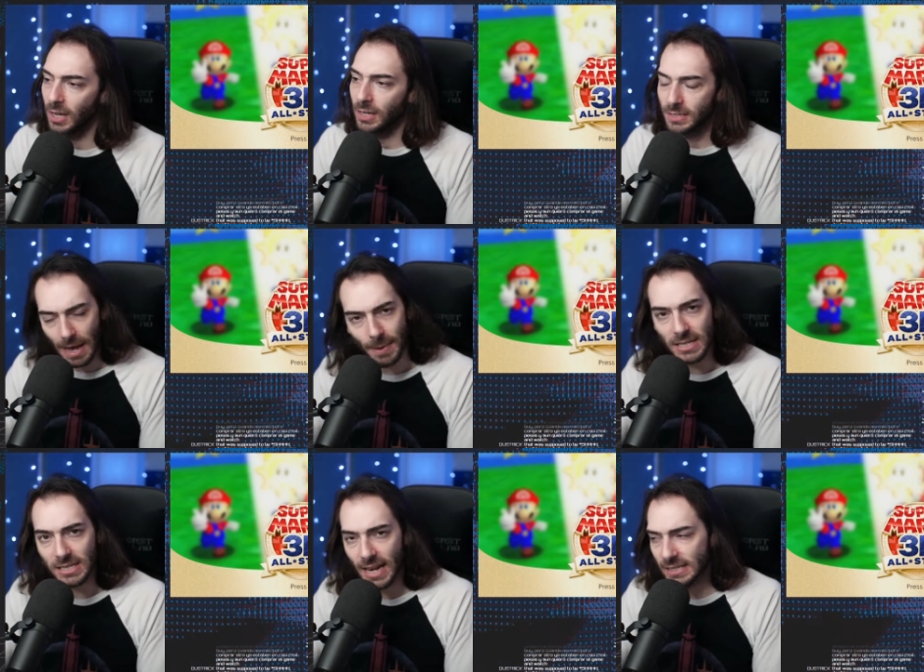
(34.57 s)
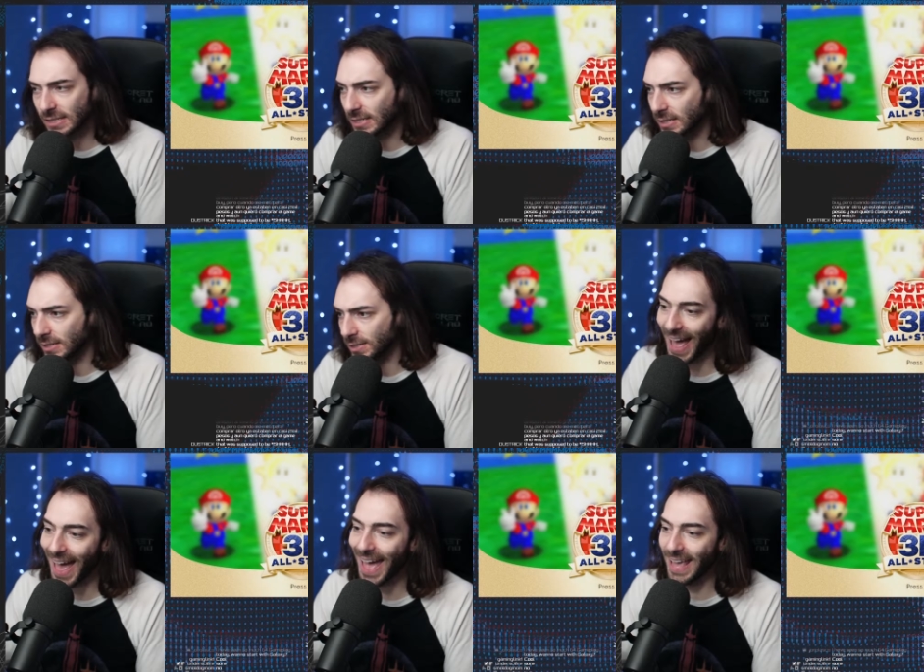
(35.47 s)
Does that make sense?
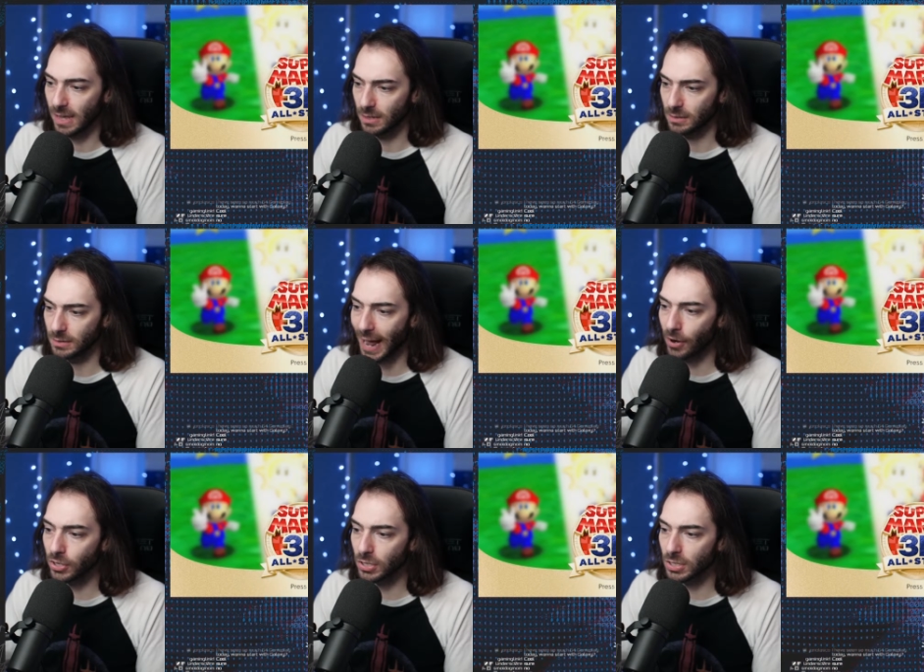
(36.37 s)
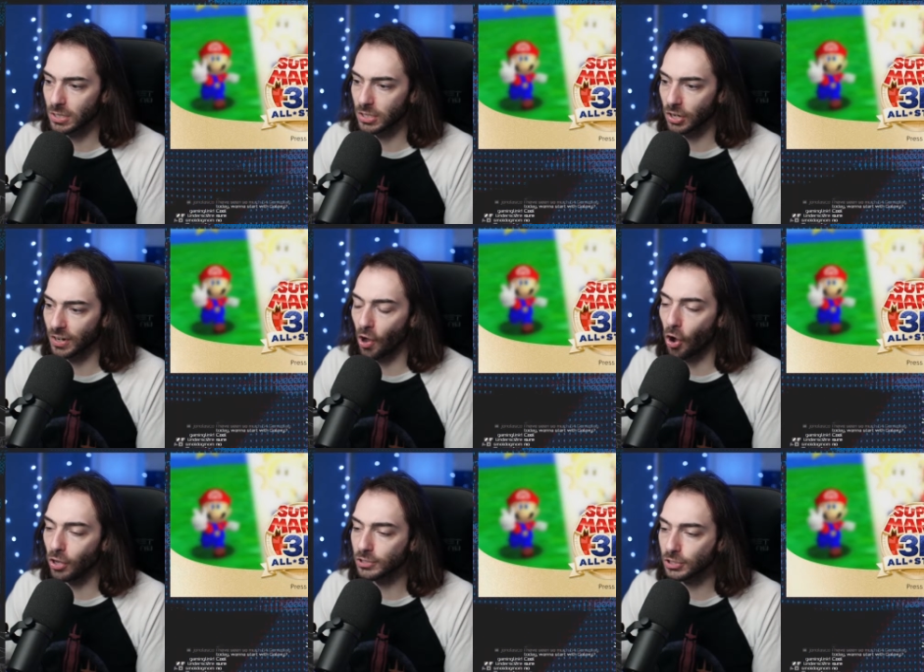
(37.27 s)
Hey, now you're you're an
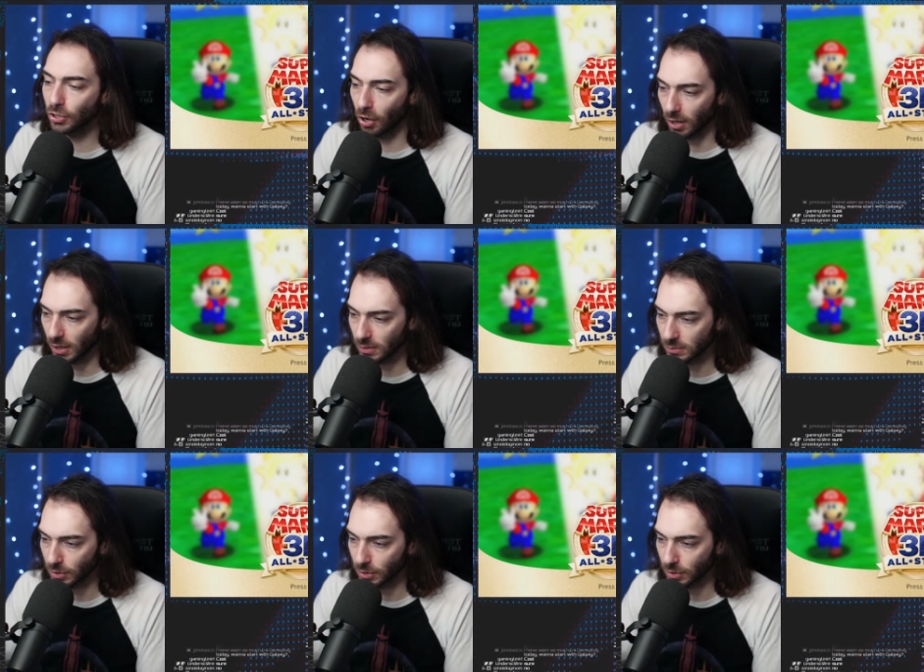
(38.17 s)
all star.